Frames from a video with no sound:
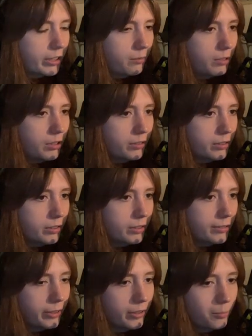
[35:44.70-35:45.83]
the camera.
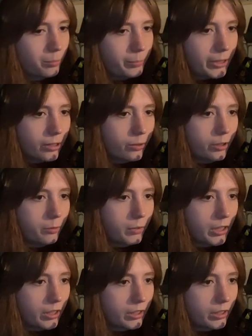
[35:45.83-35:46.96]
Oh, you're in the
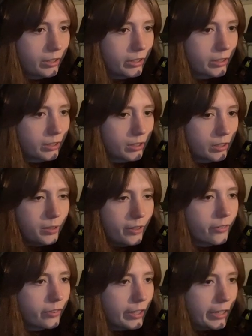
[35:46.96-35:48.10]
Bitcoin mining area. I
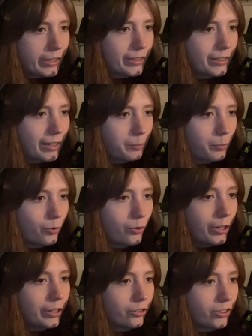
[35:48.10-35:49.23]
want to see. I'm
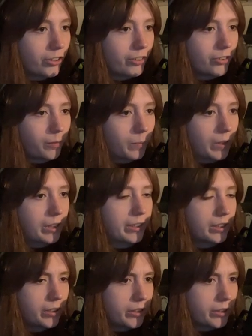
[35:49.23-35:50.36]
pretty sure there's something
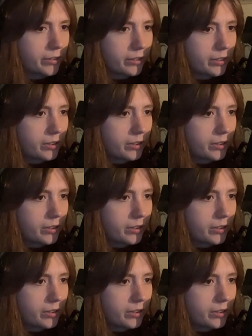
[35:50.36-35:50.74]
I can do.